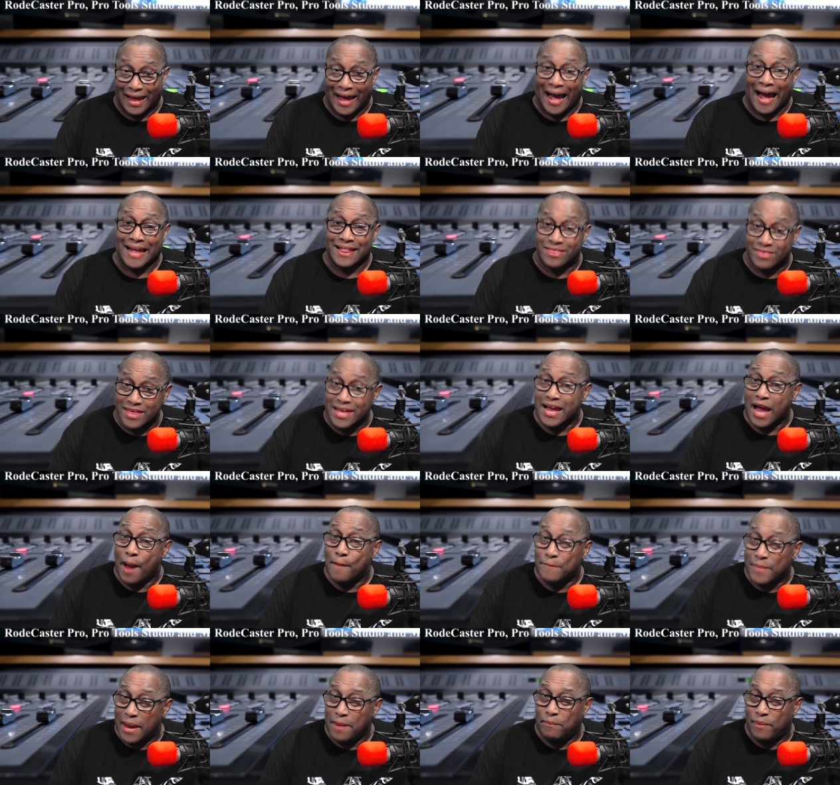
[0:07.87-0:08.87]
I think I
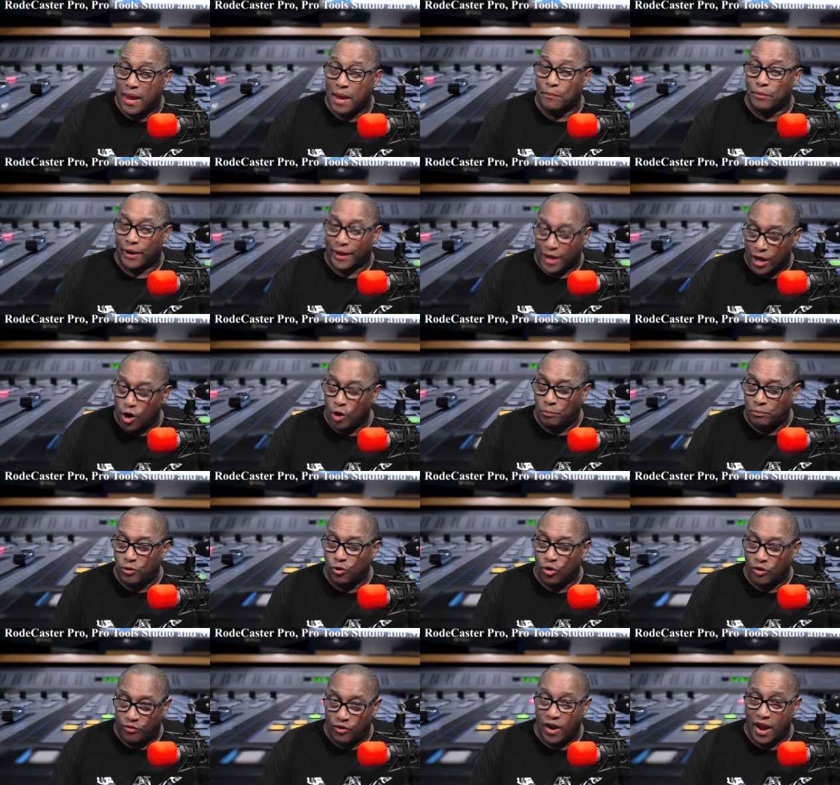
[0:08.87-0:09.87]
may be able to help
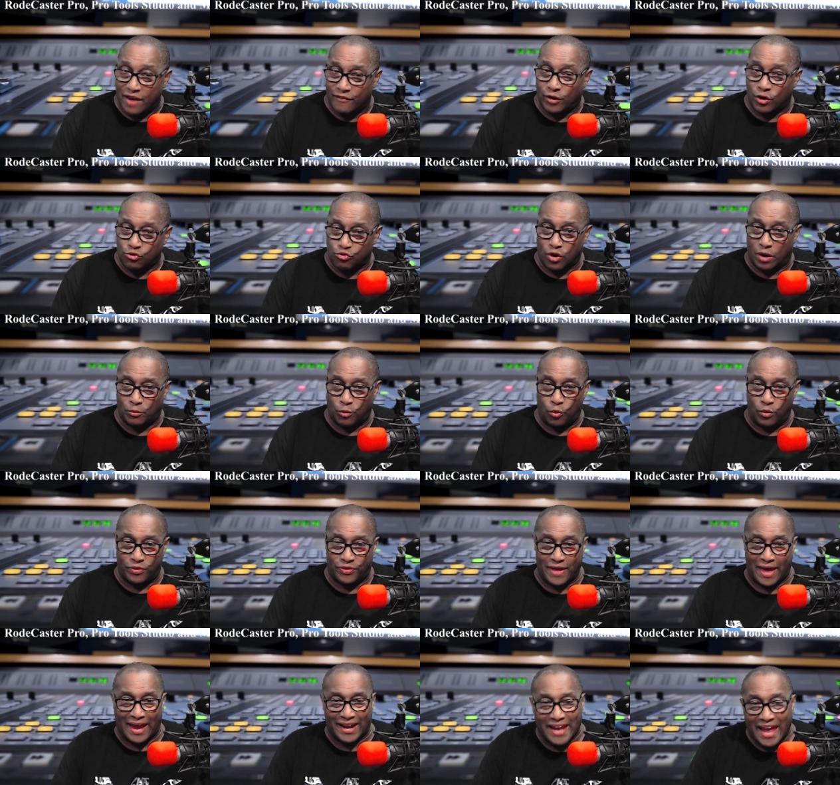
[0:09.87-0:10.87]
you if you're having trouble with
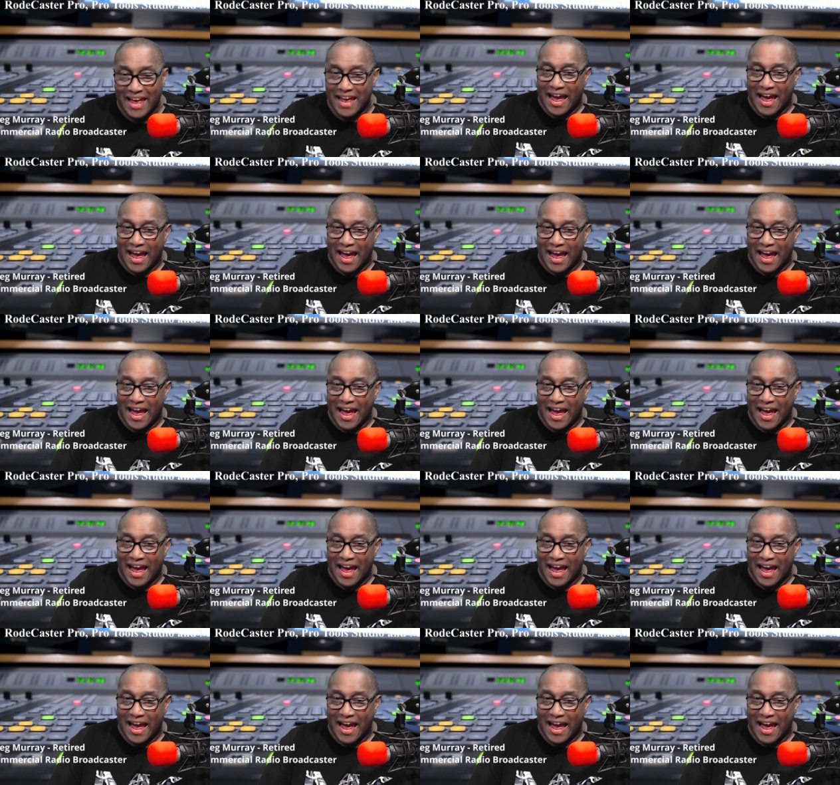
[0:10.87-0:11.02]
that.